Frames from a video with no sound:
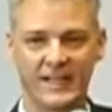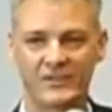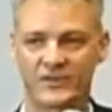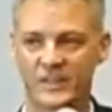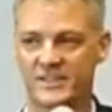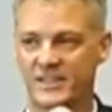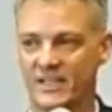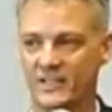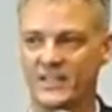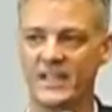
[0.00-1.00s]
and
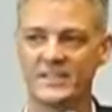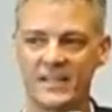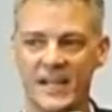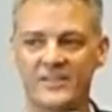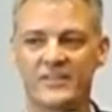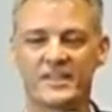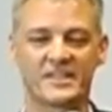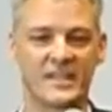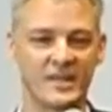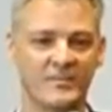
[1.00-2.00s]
transaction in the
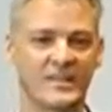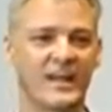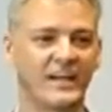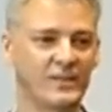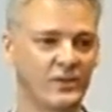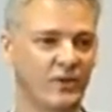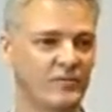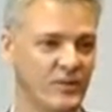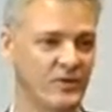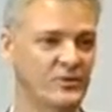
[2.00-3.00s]
same kind
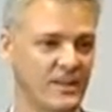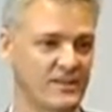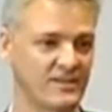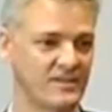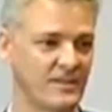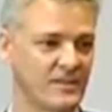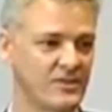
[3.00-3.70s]
of process,